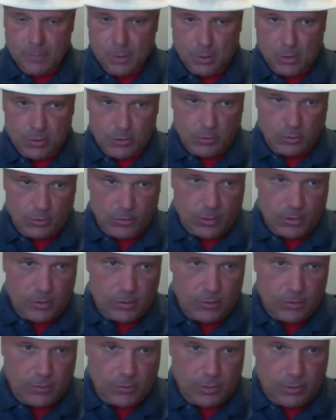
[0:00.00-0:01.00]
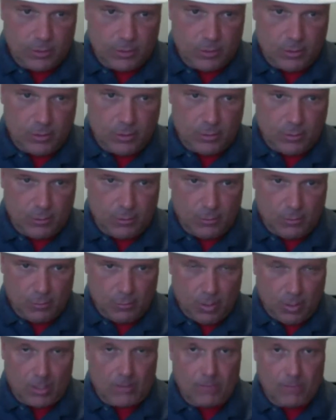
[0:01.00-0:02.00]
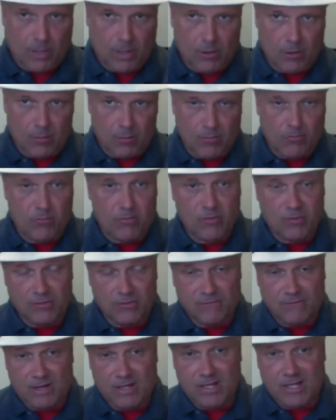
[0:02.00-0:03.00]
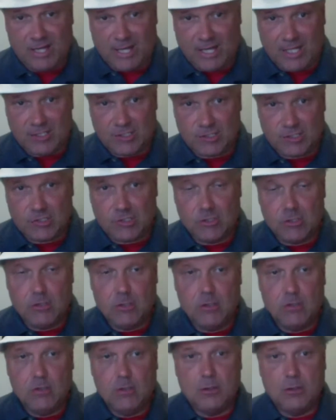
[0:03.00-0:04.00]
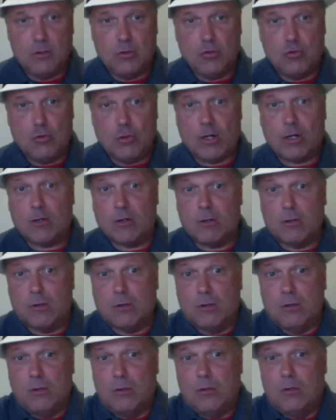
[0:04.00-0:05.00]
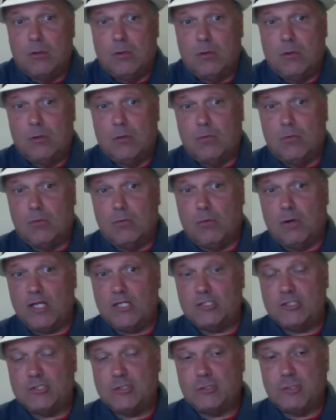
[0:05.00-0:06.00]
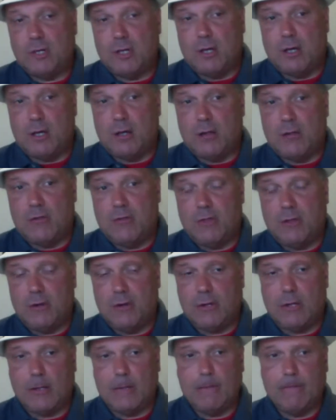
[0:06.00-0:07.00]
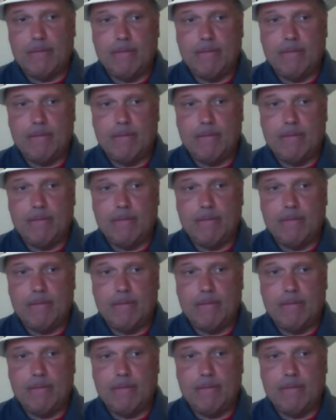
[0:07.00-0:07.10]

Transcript: or turn into a white power movement to fight against critical race theory.